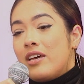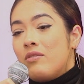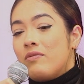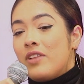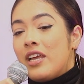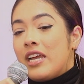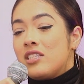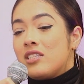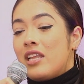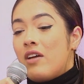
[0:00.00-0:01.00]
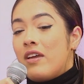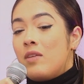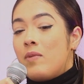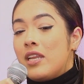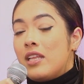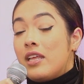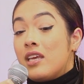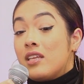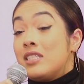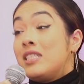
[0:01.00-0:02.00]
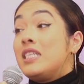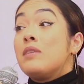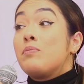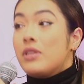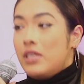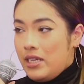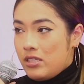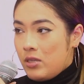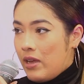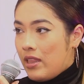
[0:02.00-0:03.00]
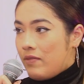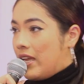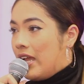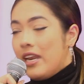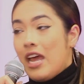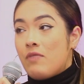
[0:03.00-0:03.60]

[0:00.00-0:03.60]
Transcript: I don't feel like I just allow anybody, like, deeply into my life. Like, I can